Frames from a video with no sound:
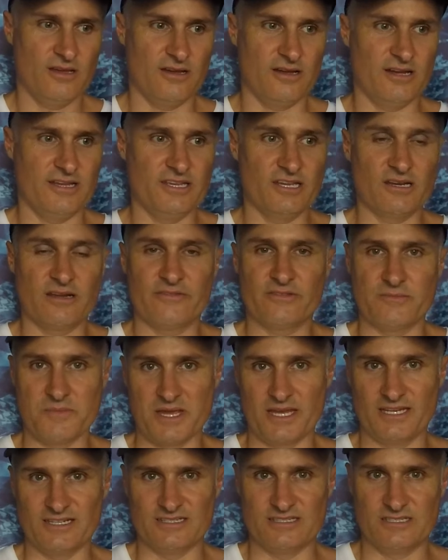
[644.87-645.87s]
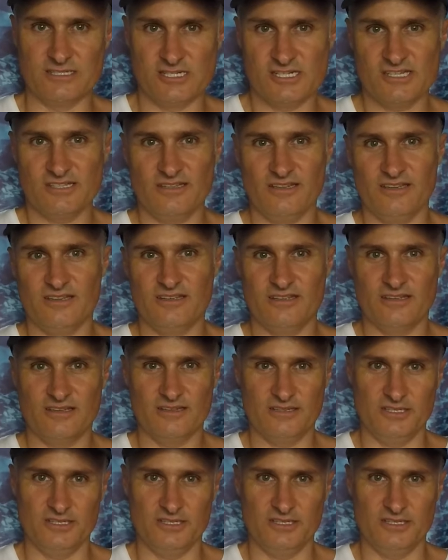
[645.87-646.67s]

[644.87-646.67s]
you're going to have to make a decision,